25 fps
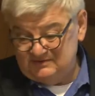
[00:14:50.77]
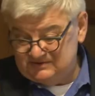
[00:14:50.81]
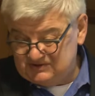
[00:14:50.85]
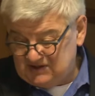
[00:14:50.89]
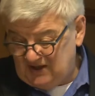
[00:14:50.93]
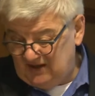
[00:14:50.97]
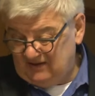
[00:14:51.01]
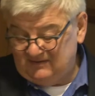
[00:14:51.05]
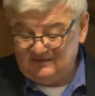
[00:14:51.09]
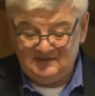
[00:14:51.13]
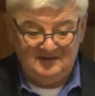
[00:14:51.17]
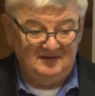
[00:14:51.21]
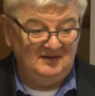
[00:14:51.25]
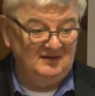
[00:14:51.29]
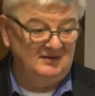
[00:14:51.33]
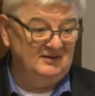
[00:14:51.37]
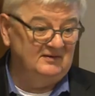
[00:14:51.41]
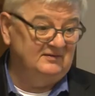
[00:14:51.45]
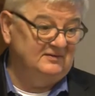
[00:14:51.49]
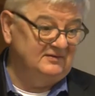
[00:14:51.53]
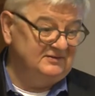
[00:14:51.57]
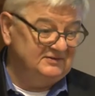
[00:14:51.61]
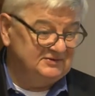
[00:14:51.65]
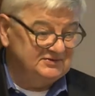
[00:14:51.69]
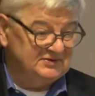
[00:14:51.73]
Czechia
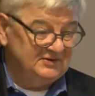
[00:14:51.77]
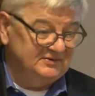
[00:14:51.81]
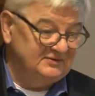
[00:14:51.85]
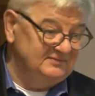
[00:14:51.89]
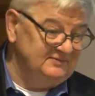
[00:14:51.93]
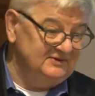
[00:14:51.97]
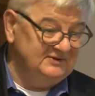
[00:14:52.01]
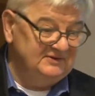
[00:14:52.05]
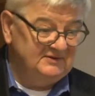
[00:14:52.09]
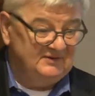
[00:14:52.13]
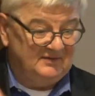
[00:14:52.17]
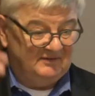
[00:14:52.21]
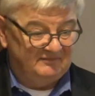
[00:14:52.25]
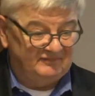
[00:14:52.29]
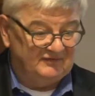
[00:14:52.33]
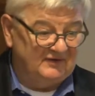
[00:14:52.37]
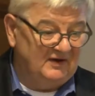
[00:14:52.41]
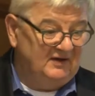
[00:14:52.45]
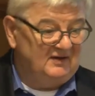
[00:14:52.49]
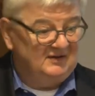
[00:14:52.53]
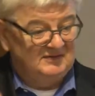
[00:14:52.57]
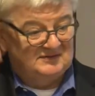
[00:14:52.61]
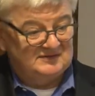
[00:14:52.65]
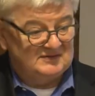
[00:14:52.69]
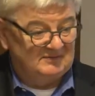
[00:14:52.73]
or Germany or
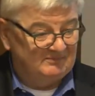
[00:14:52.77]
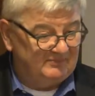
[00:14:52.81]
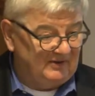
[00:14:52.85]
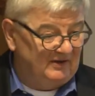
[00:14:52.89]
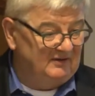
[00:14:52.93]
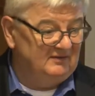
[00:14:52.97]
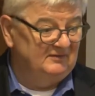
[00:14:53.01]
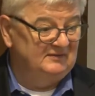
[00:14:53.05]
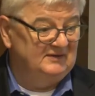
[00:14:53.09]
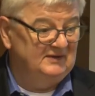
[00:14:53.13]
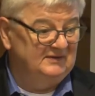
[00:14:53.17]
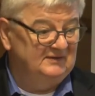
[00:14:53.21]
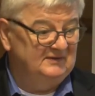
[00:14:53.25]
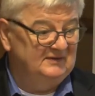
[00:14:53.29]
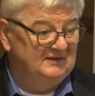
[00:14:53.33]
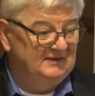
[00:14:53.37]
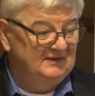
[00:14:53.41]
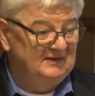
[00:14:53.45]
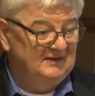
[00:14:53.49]
France or Poland.